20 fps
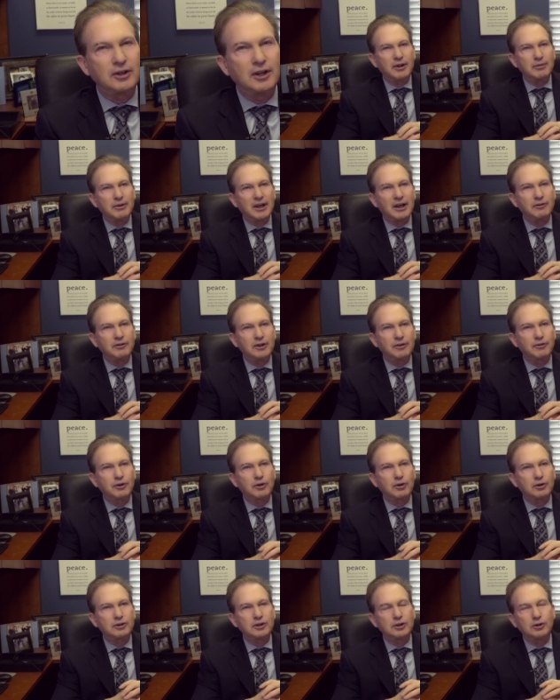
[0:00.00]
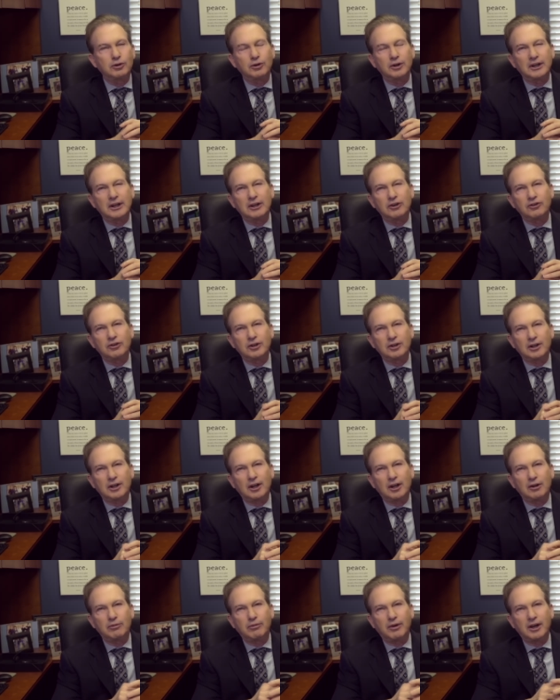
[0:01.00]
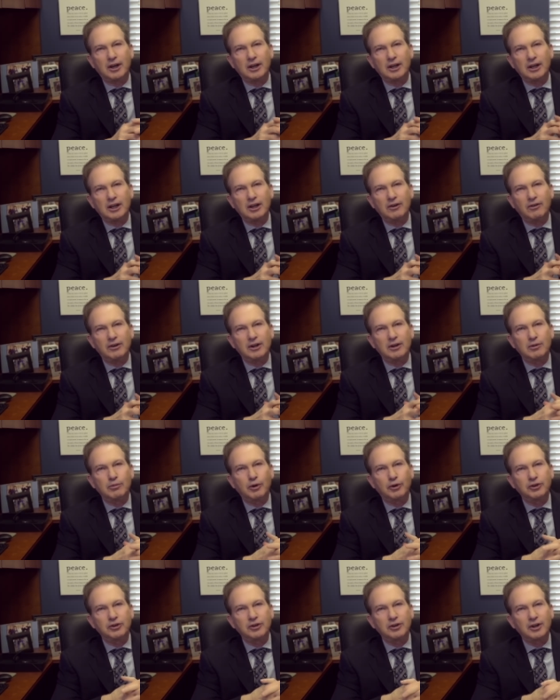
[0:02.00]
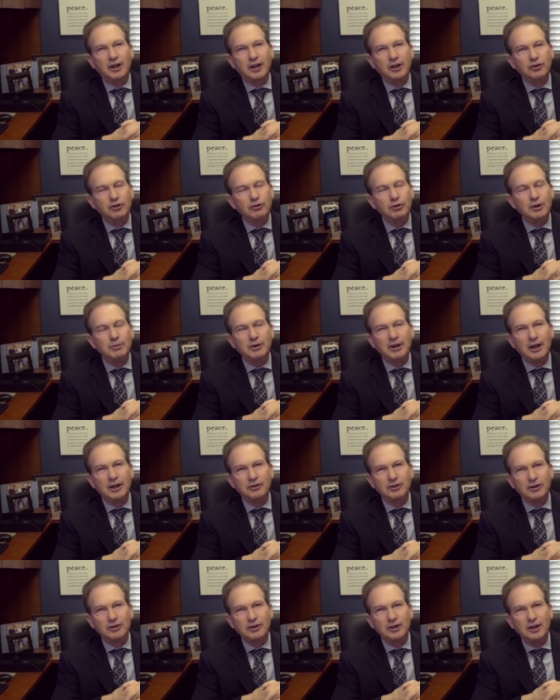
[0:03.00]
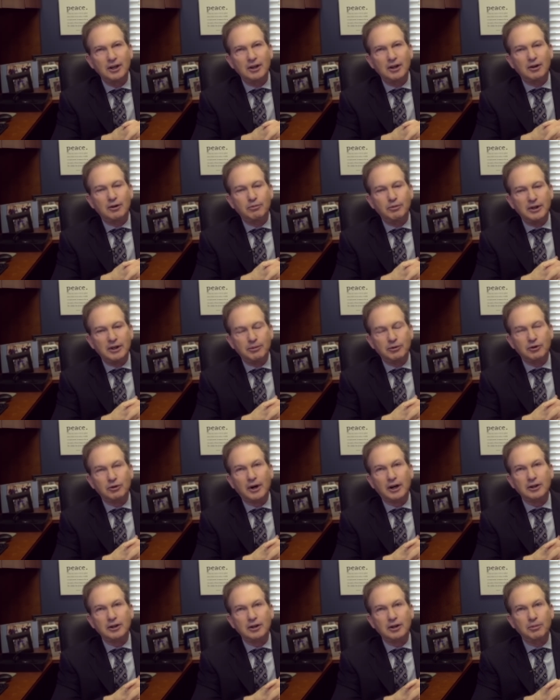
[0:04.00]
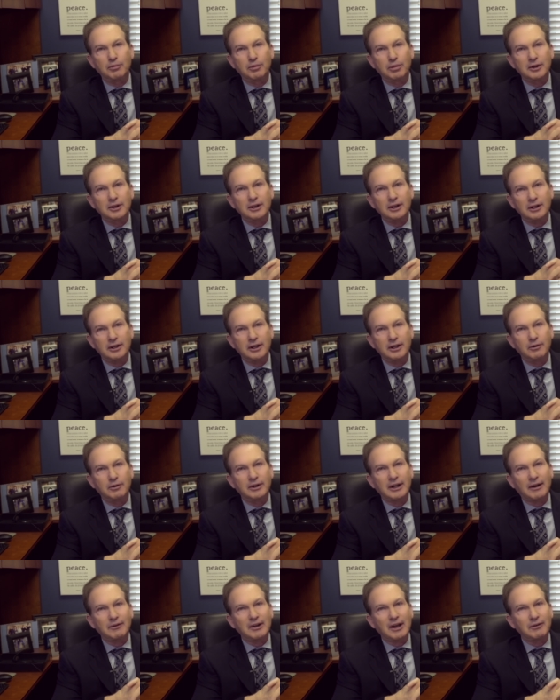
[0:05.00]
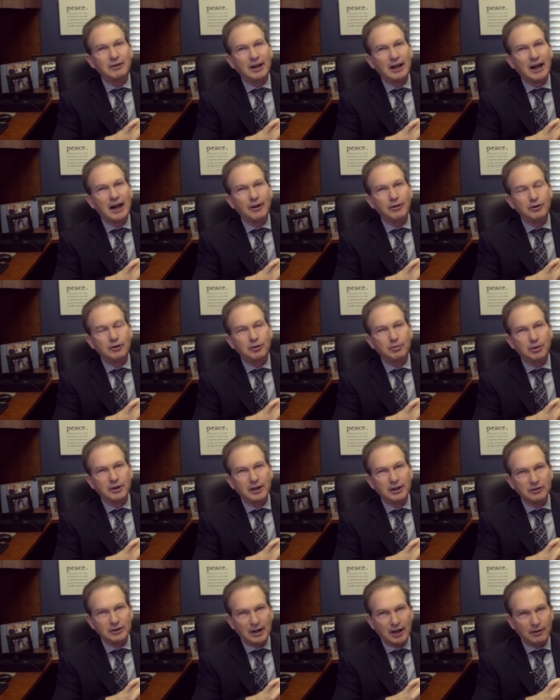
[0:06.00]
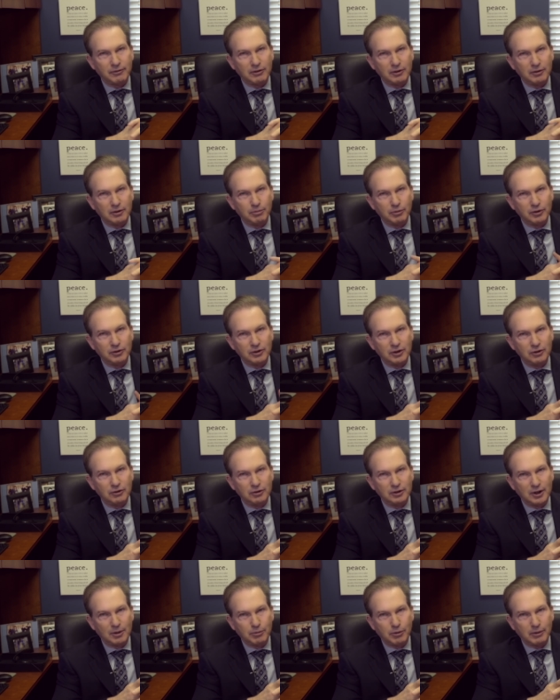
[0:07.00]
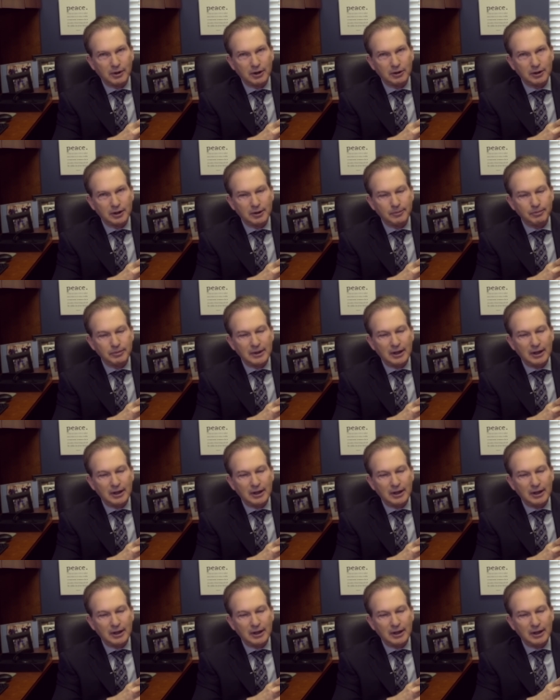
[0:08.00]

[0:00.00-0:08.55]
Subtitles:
they may have difficulty urination and may, even in the most extreme cases, be obstructed completely and would have to have a catheter placed after the procedure temporarily.